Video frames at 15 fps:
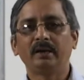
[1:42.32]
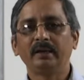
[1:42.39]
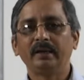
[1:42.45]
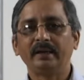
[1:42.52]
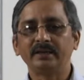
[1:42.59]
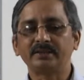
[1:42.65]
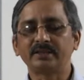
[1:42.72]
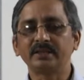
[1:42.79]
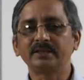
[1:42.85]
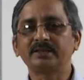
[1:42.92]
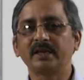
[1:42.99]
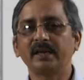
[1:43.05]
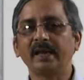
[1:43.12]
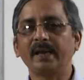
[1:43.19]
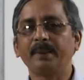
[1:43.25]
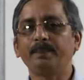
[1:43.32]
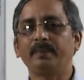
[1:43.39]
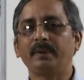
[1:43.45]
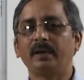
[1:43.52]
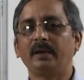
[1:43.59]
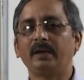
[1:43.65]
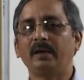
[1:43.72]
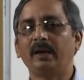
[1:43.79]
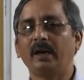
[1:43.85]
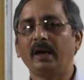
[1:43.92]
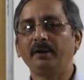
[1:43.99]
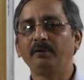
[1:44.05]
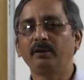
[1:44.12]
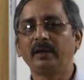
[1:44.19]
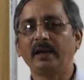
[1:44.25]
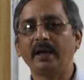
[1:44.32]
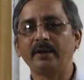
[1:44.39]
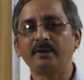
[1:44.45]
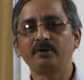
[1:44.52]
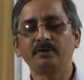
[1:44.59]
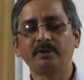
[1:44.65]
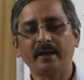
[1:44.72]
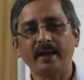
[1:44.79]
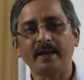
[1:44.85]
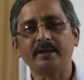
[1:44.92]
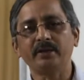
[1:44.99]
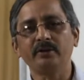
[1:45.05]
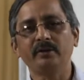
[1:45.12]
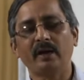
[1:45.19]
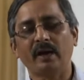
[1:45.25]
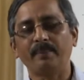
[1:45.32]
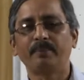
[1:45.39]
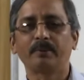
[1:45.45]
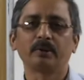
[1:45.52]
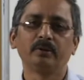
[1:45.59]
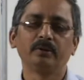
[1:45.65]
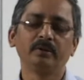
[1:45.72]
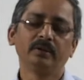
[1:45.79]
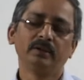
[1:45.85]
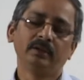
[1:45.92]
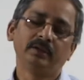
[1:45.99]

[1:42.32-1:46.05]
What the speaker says: essentially I would like to take you up to